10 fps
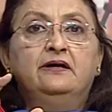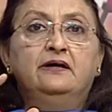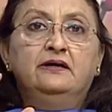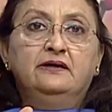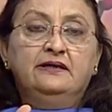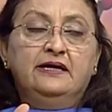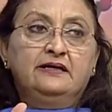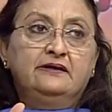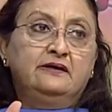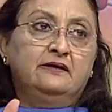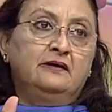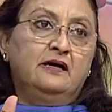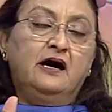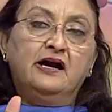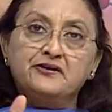uh, that uh,
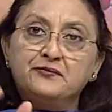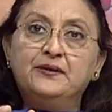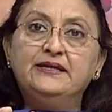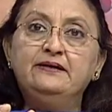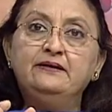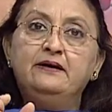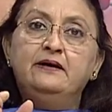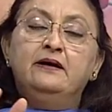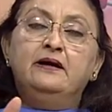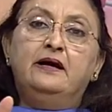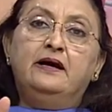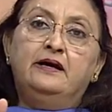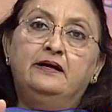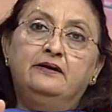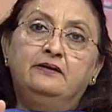harsh weather
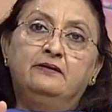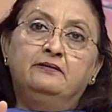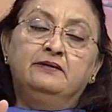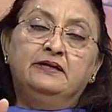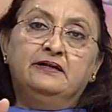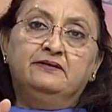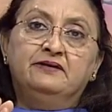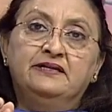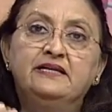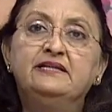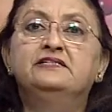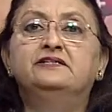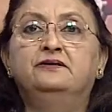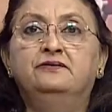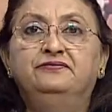and uh, when the weather
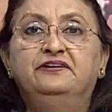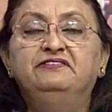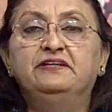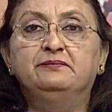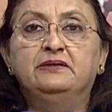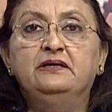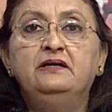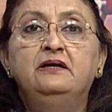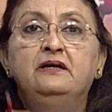is uh, favorable,